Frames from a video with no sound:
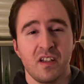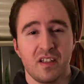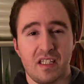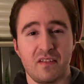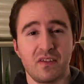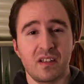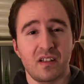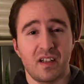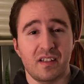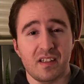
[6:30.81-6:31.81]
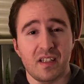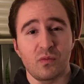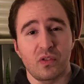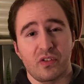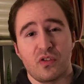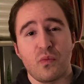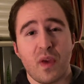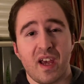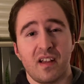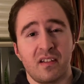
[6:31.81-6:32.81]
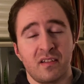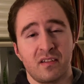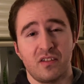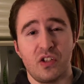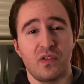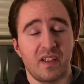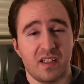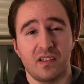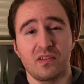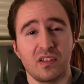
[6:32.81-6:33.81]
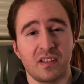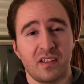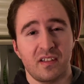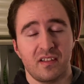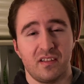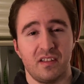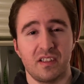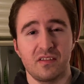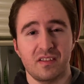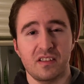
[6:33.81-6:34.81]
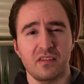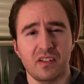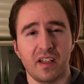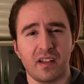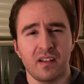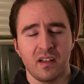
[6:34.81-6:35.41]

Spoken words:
Even on a day where you do bad, you can take a look and you see, you're like,